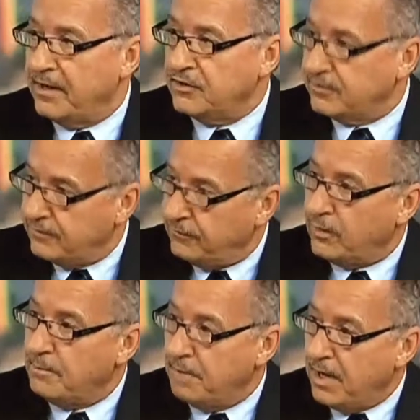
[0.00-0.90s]
page, at the
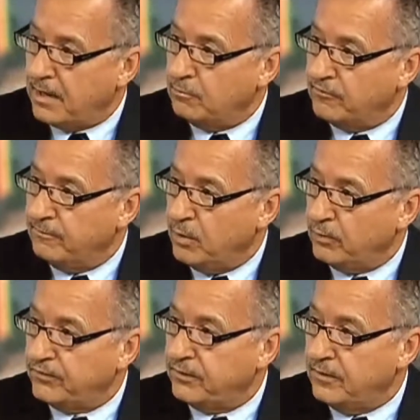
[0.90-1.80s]
very bottom of
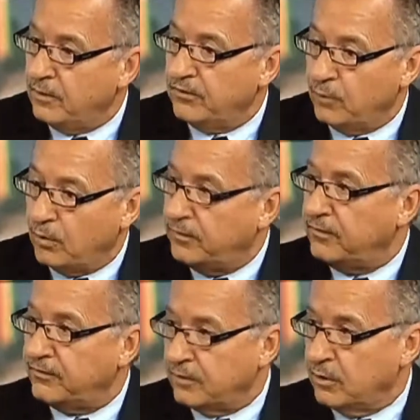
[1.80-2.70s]
most, there's all the
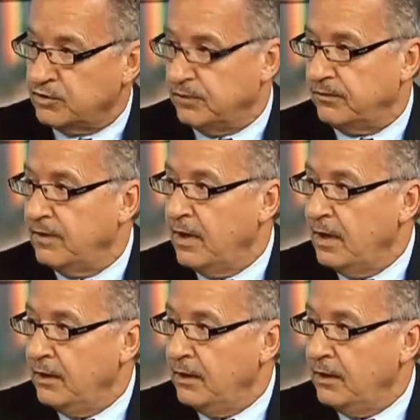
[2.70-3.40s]
disclosures.